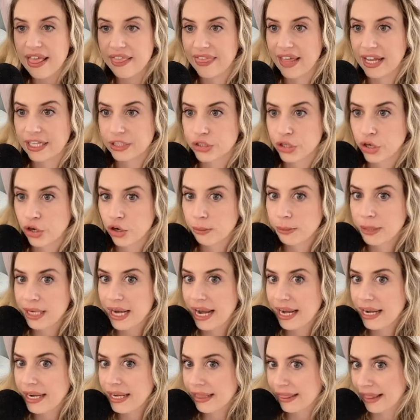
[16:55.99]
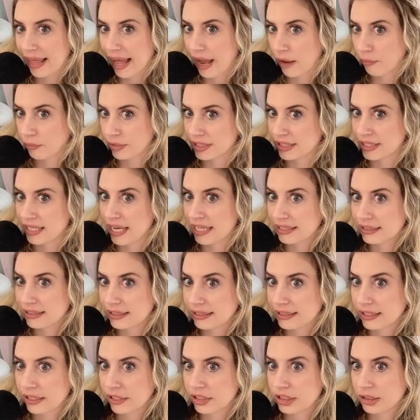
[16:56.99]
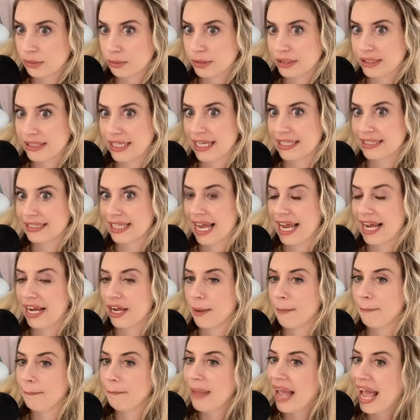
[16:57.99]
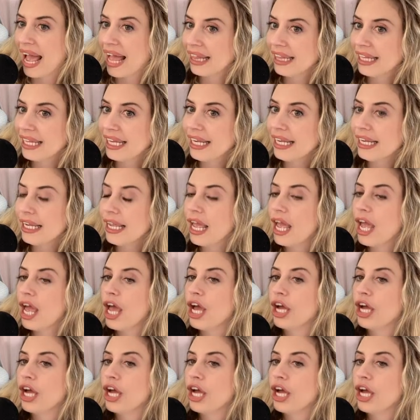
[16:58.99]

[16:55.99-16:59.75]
that terminating that was necessary to protect a compelling